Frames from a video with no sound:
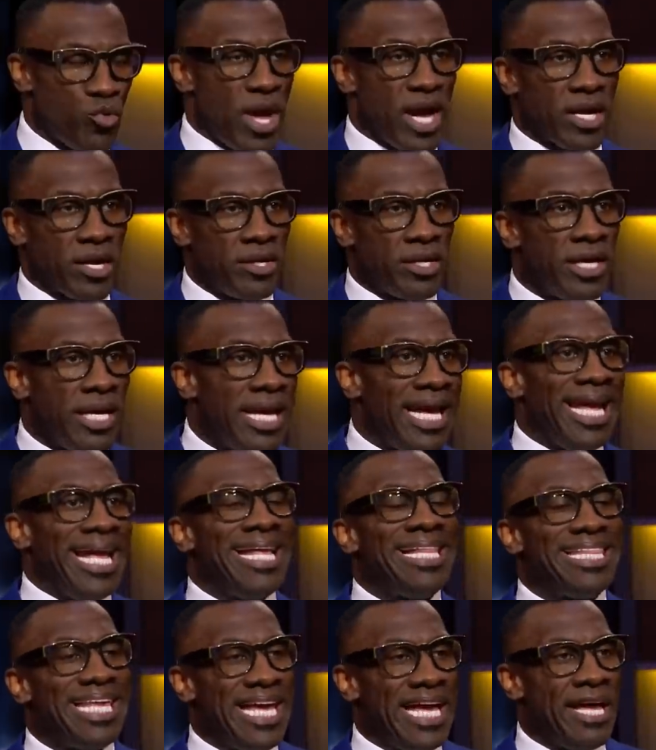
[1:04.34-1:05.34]
record
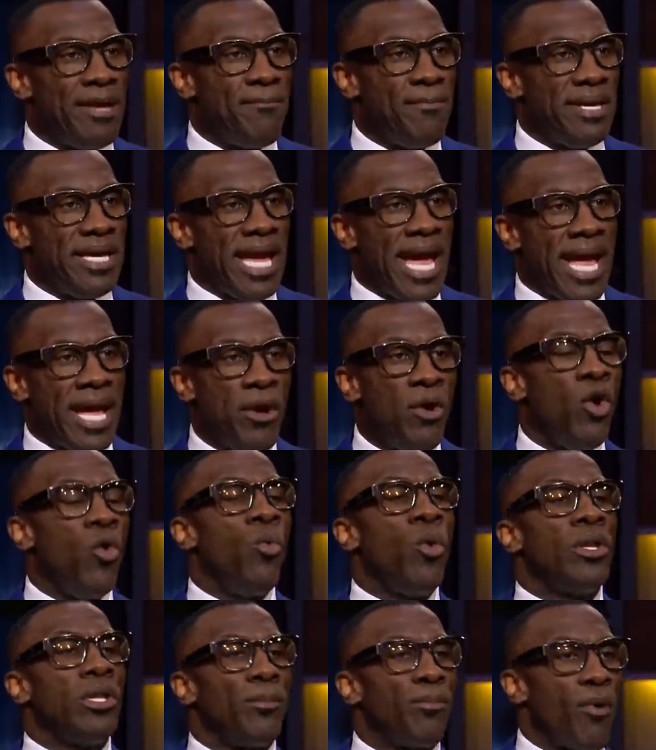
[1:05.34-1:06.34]
in the NBA
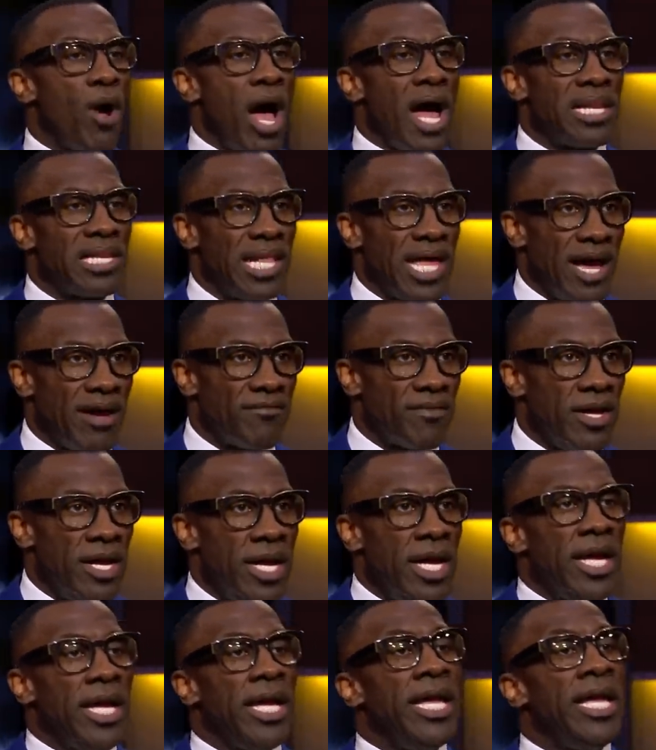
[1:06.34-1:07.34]
when LeBron left.
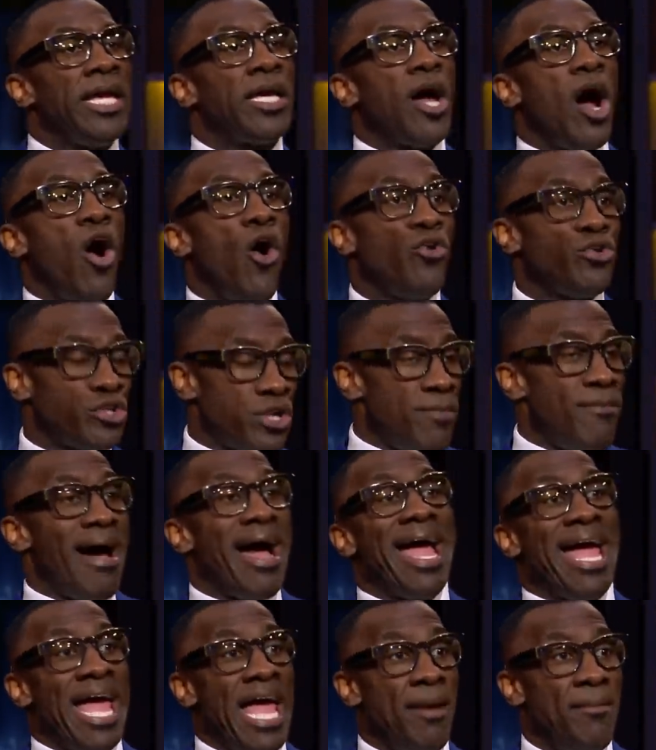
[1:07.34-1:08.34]
He goes to
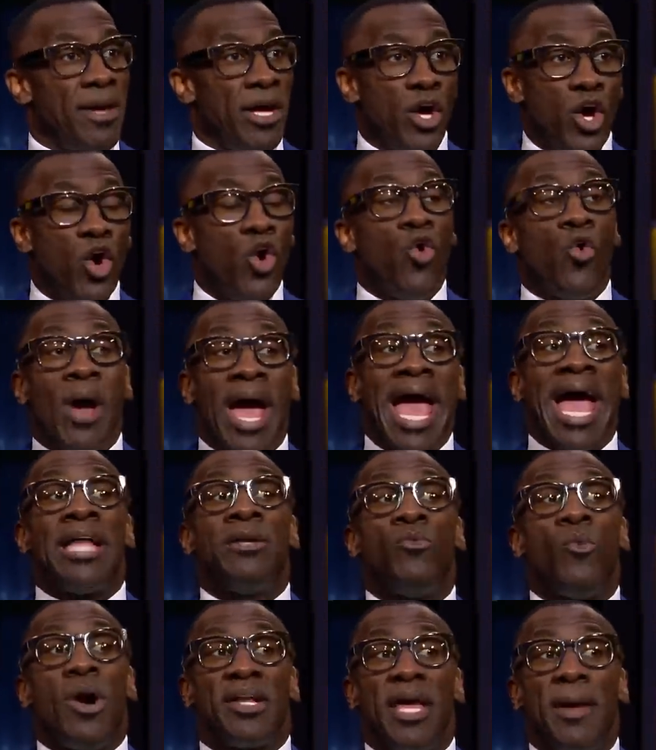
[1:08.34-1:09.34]
Miami, who
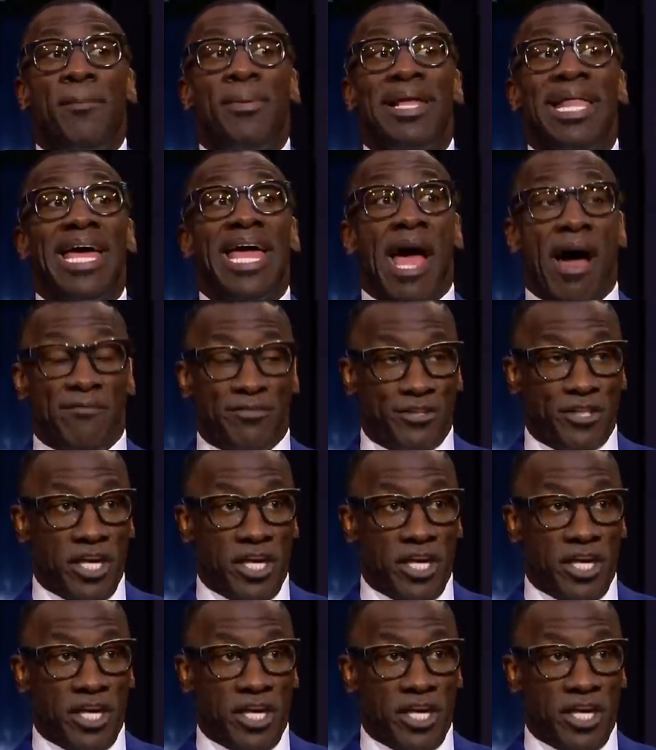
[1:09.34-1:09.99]
hadn't won a playoff